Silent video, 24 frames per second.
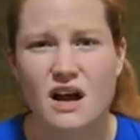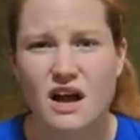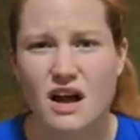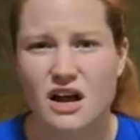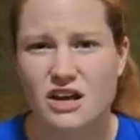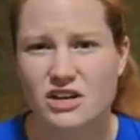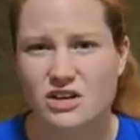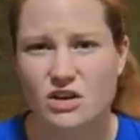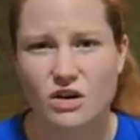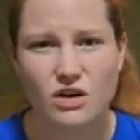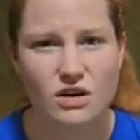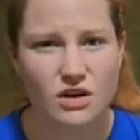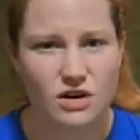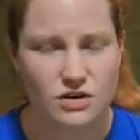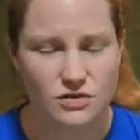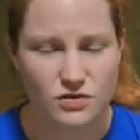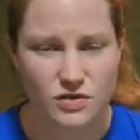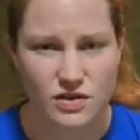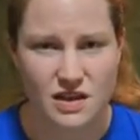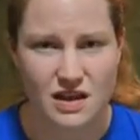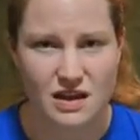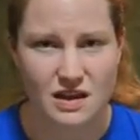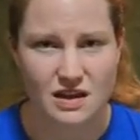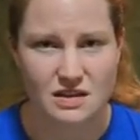a yard
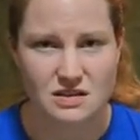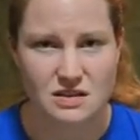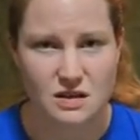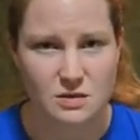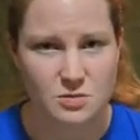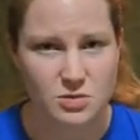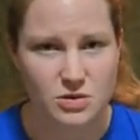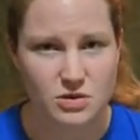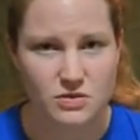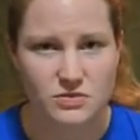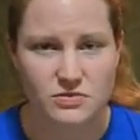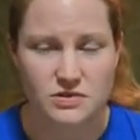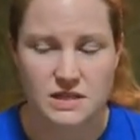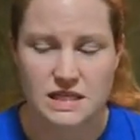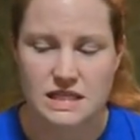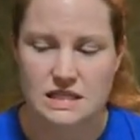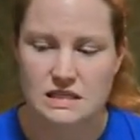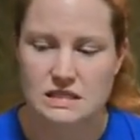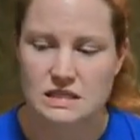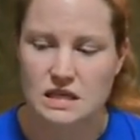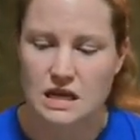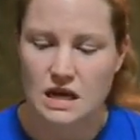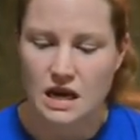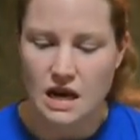for the anti-pill
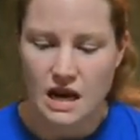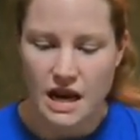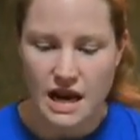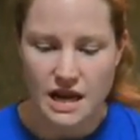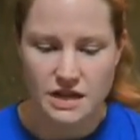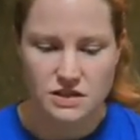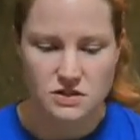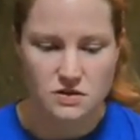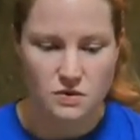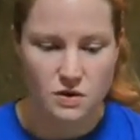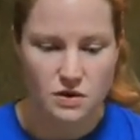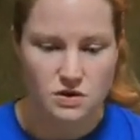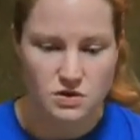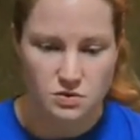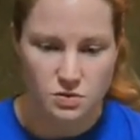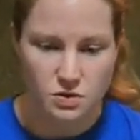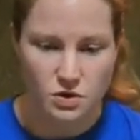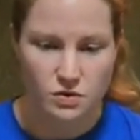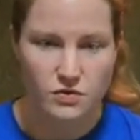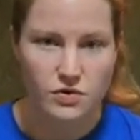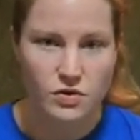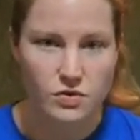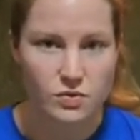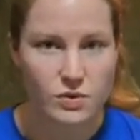fleece. And so I just
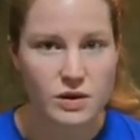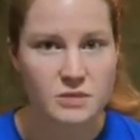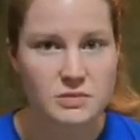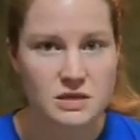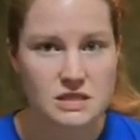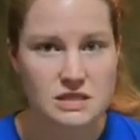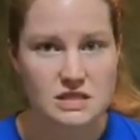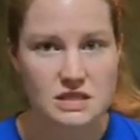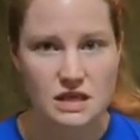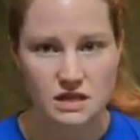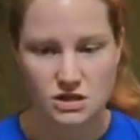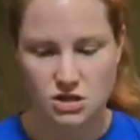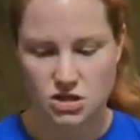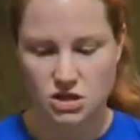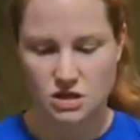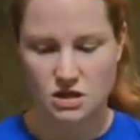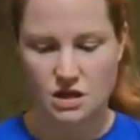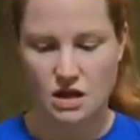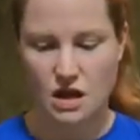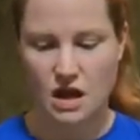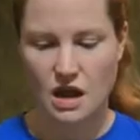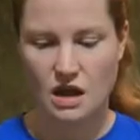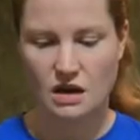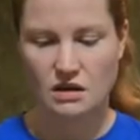went over to the remnant
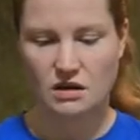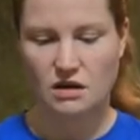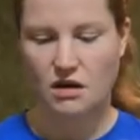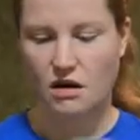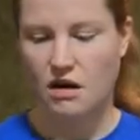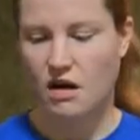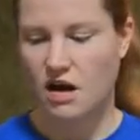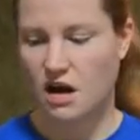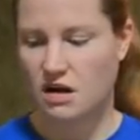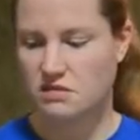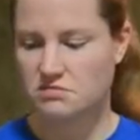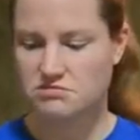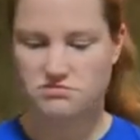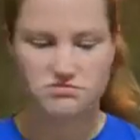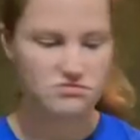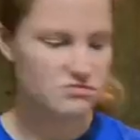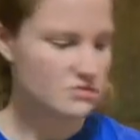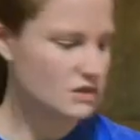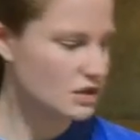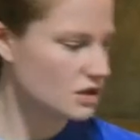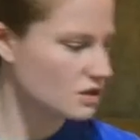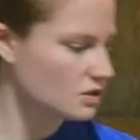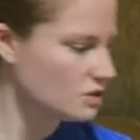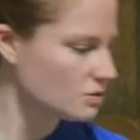section and got
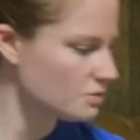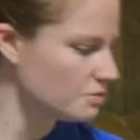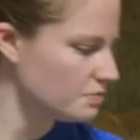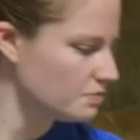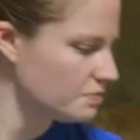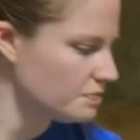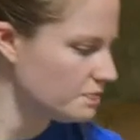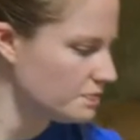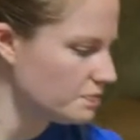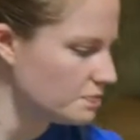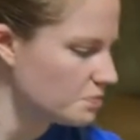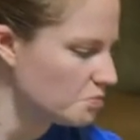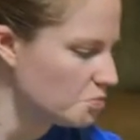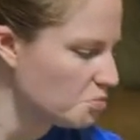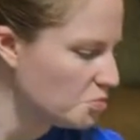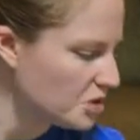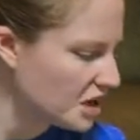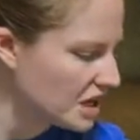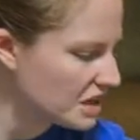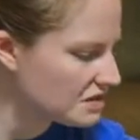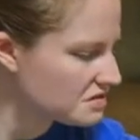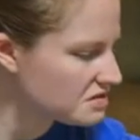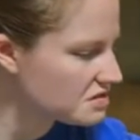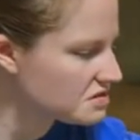little
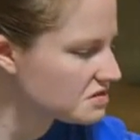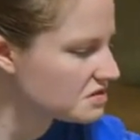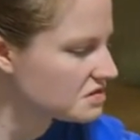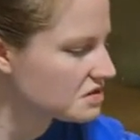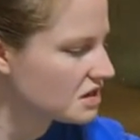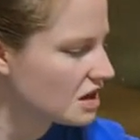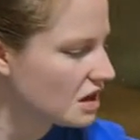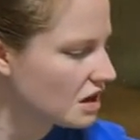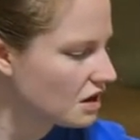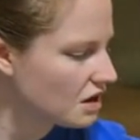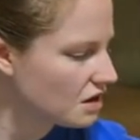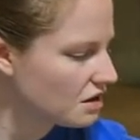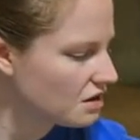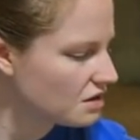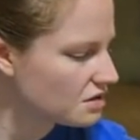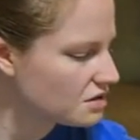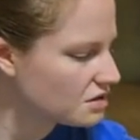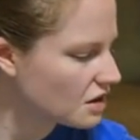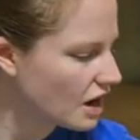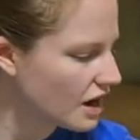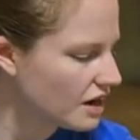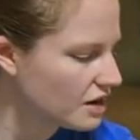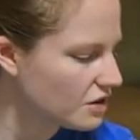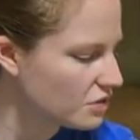bits,
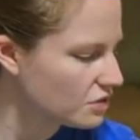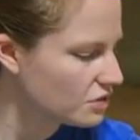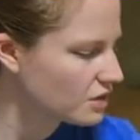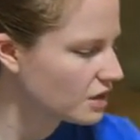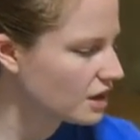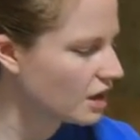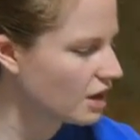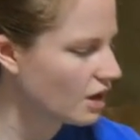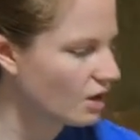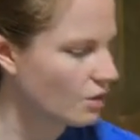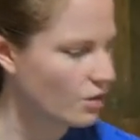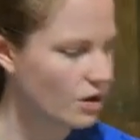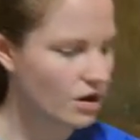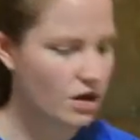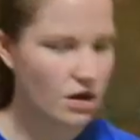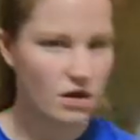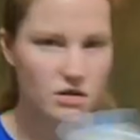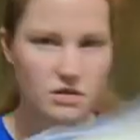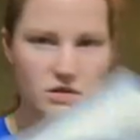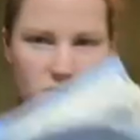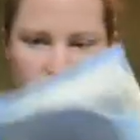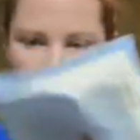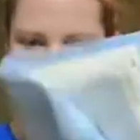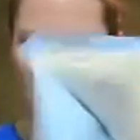and I didn't really care what
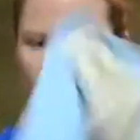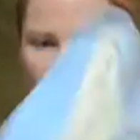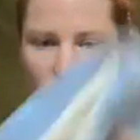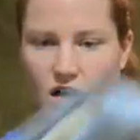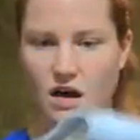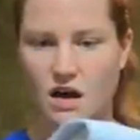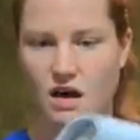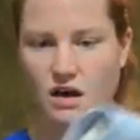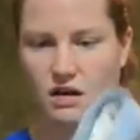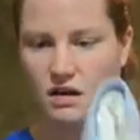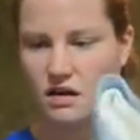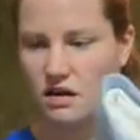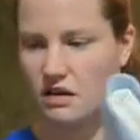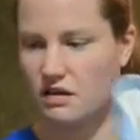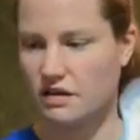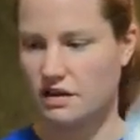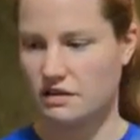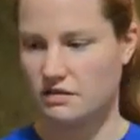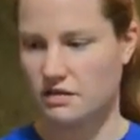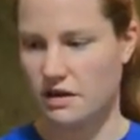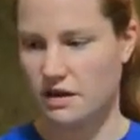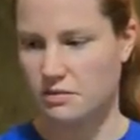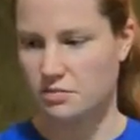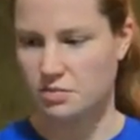colors I got. I got
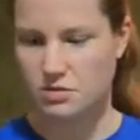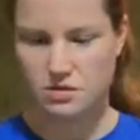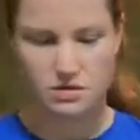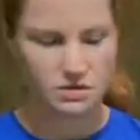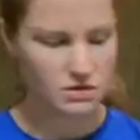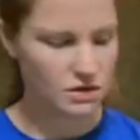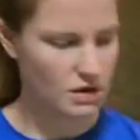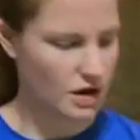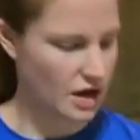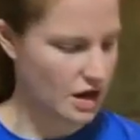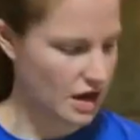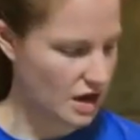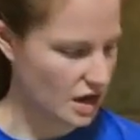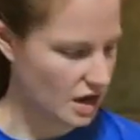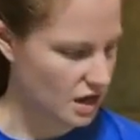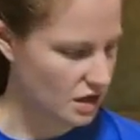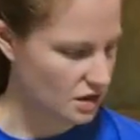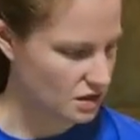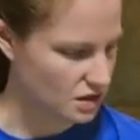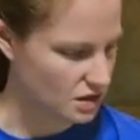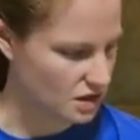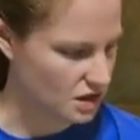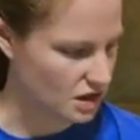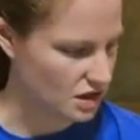like light blue, gray,
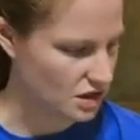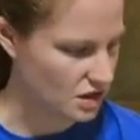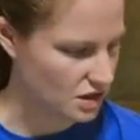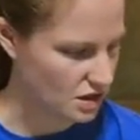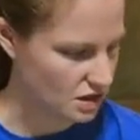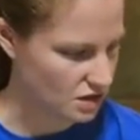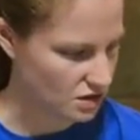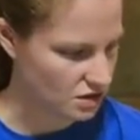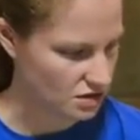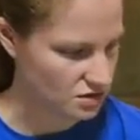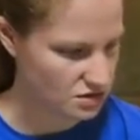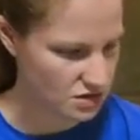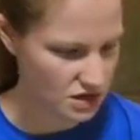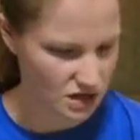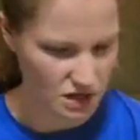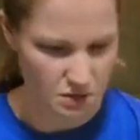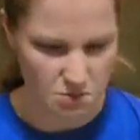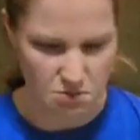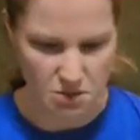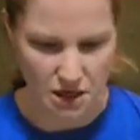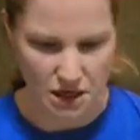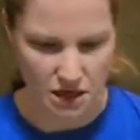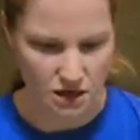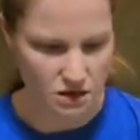and then I think there's like a
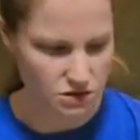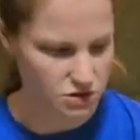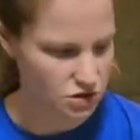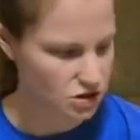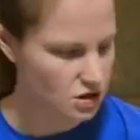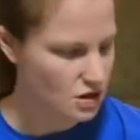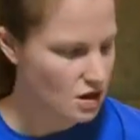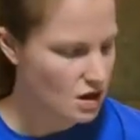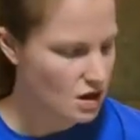beige.